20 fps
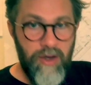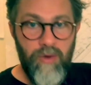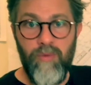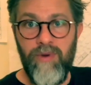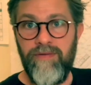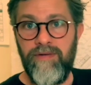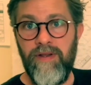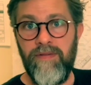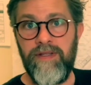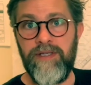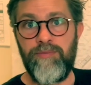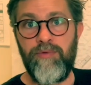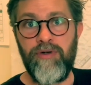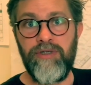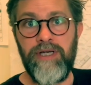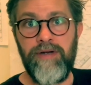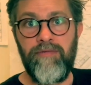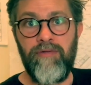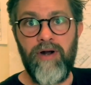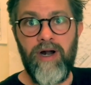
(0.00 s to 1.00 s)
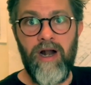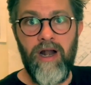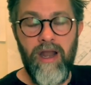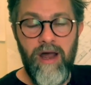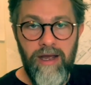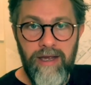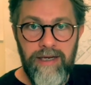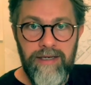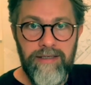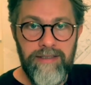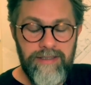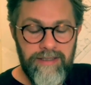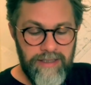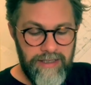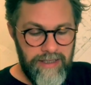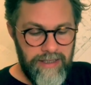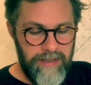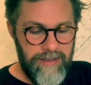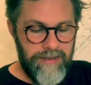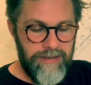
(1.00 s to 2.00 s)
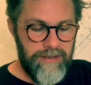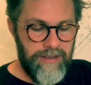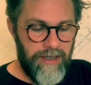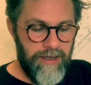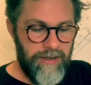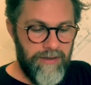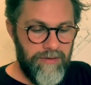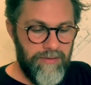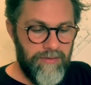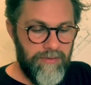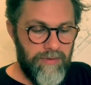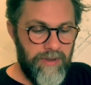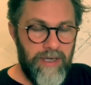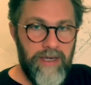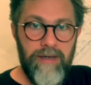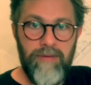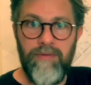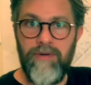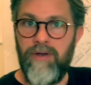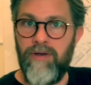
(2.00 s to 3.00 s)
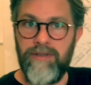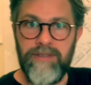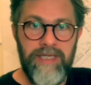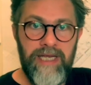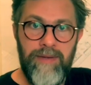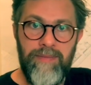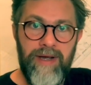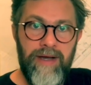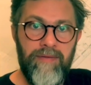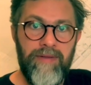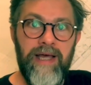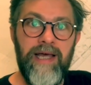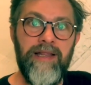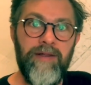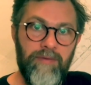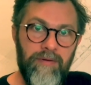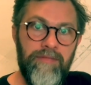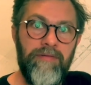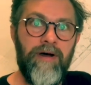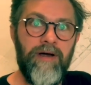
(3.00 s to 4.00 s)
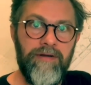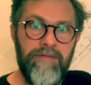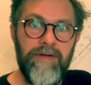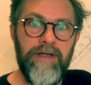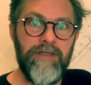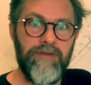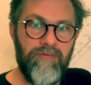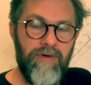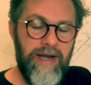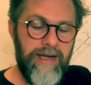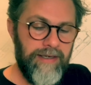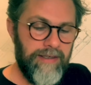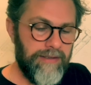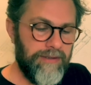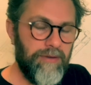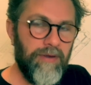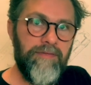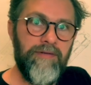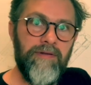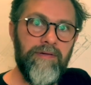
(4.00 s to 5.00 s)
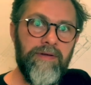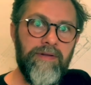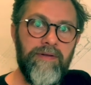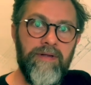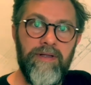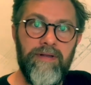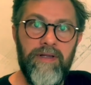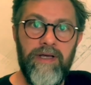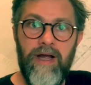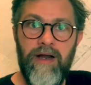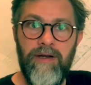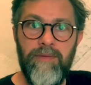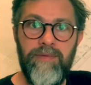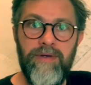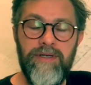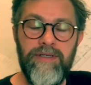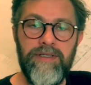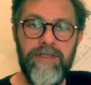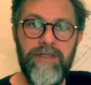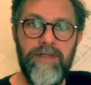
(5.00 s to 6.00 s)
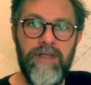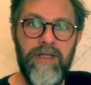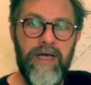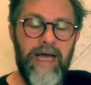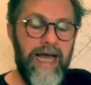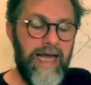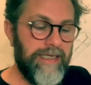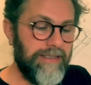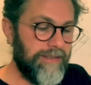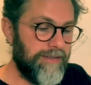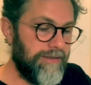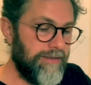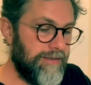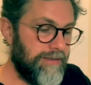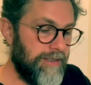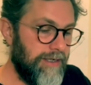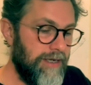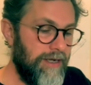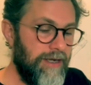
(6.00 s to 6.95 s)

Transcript: We've done this project for a client, so we've got a team out there that will find, fix, rent. So if you're the kind of person that hasn't